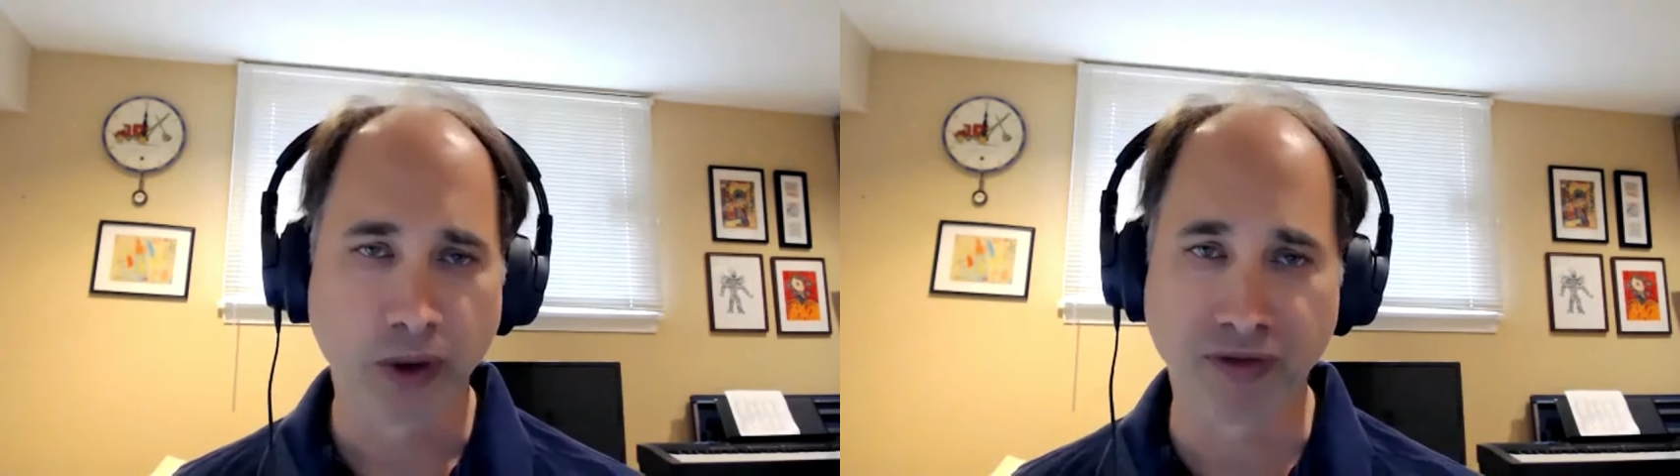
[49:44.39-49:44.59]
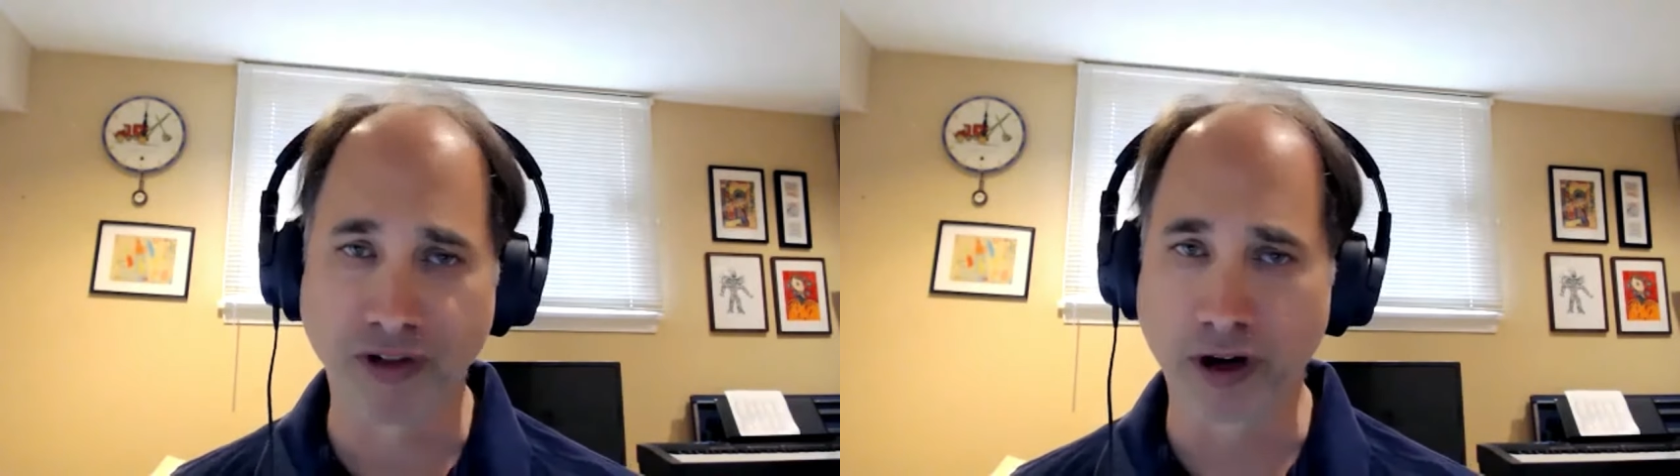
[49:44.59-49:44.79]

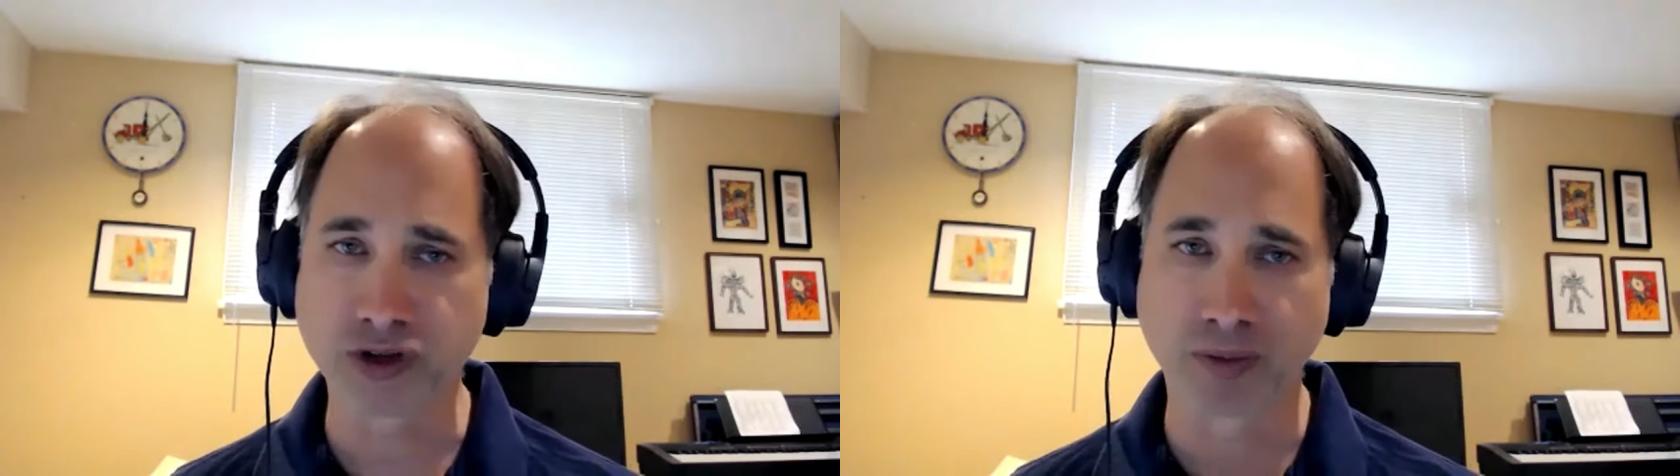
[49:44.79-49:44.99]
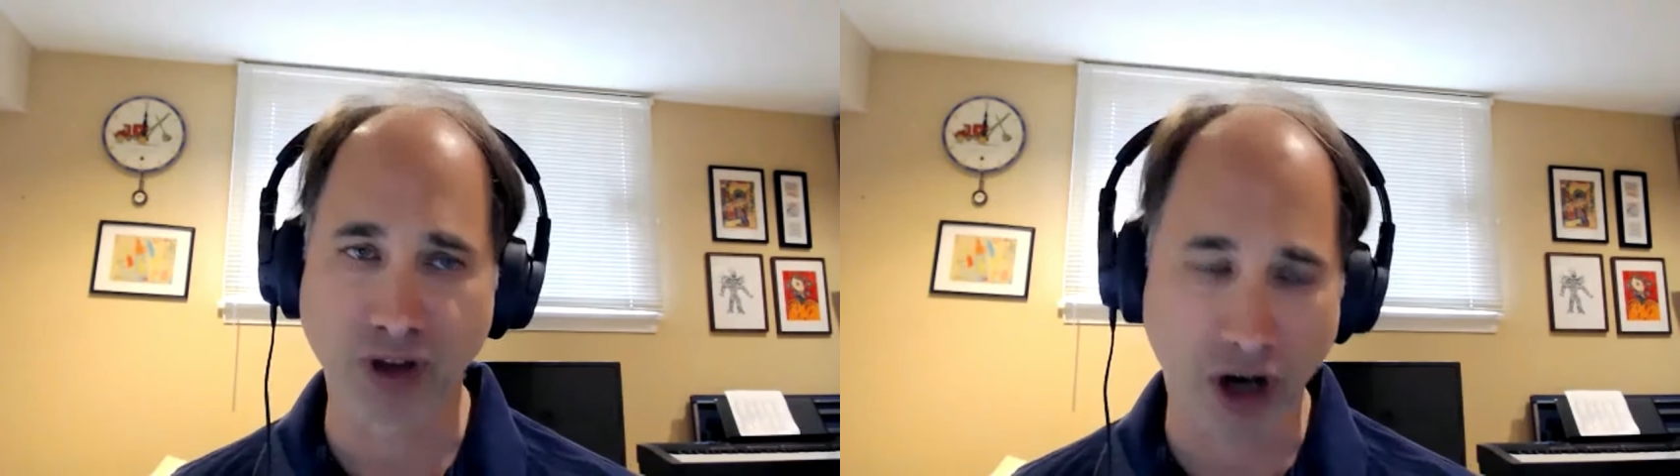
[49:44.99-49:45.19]
with
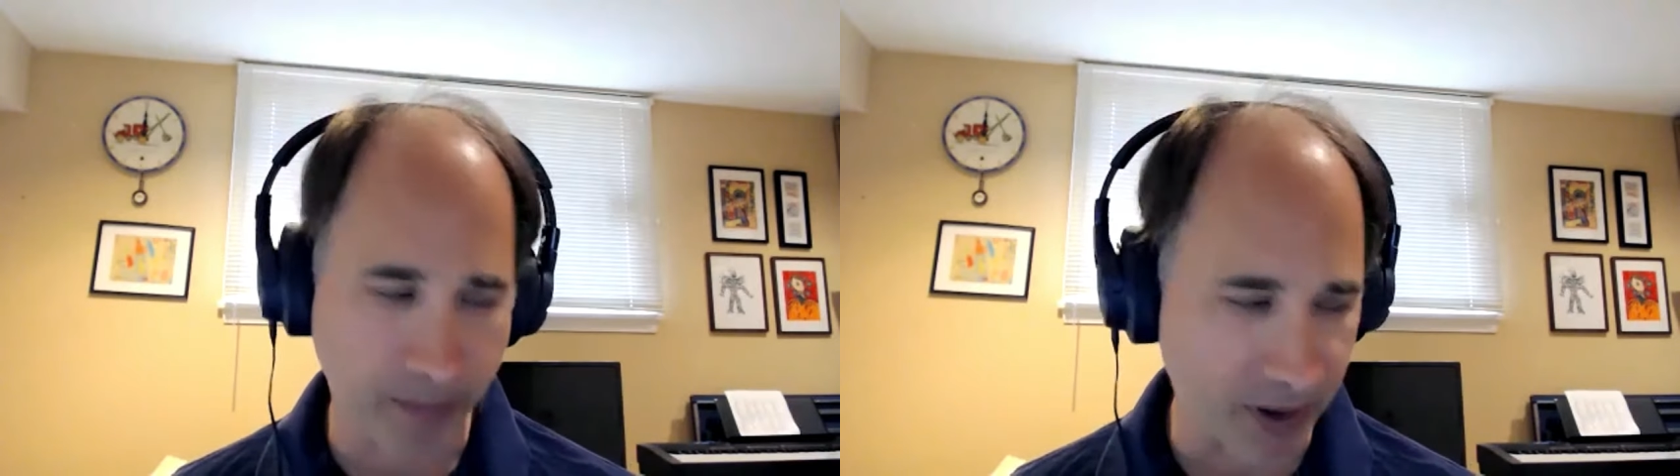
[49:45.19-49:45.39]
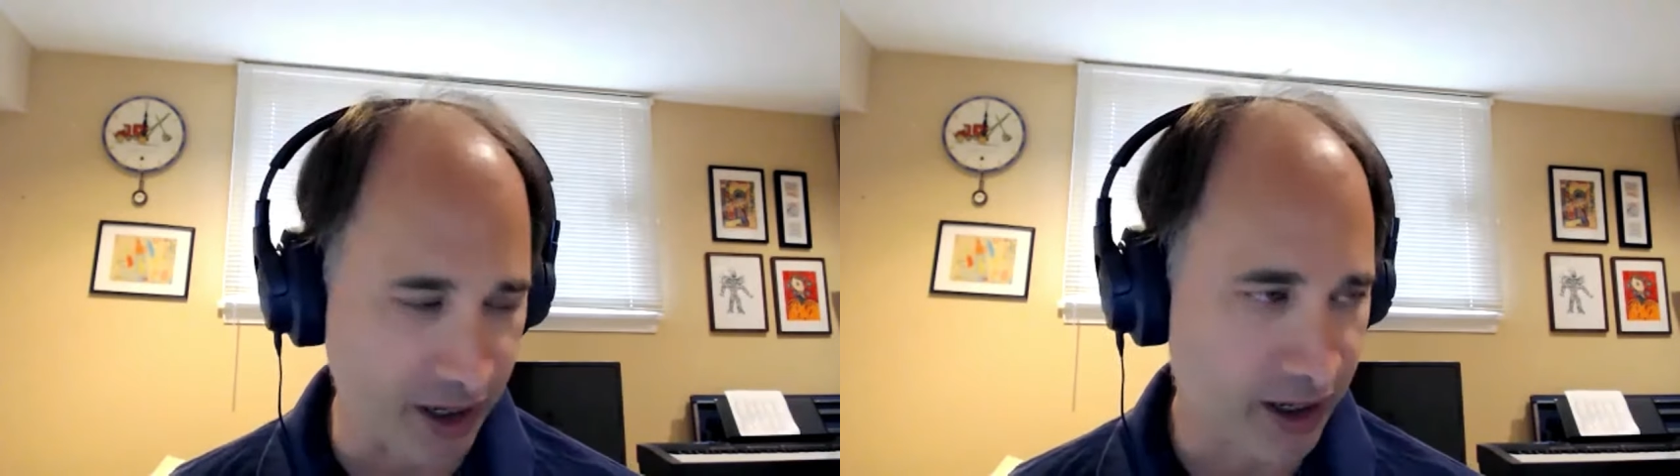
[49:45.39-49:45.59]
folks from
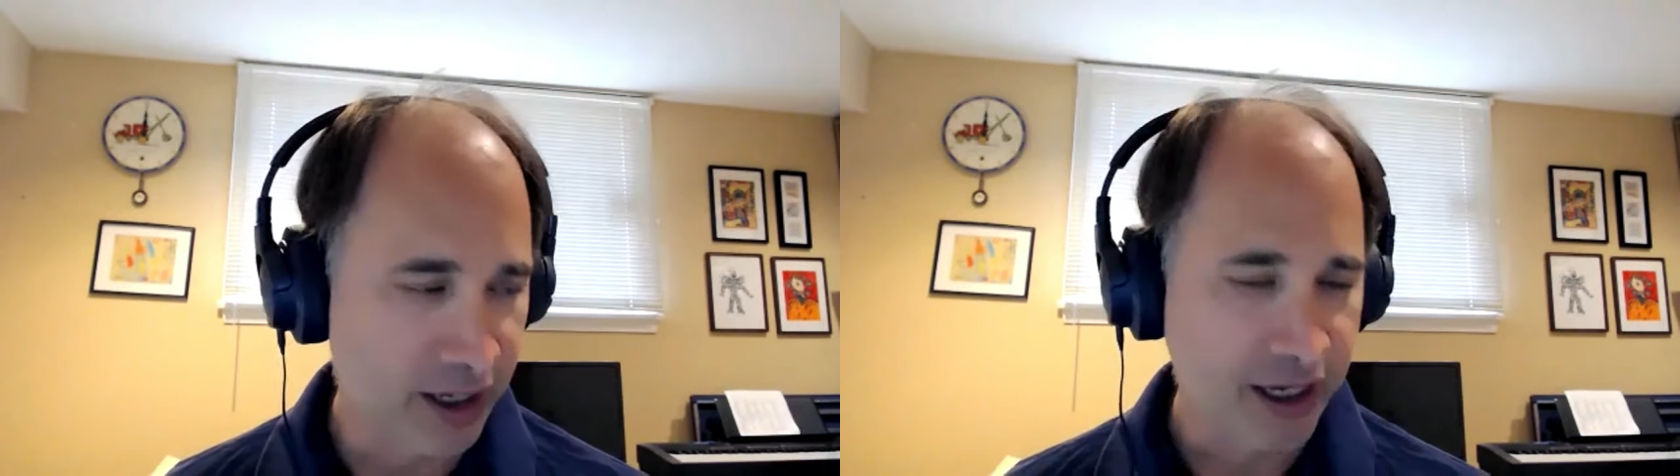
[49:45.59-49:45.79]
DARPA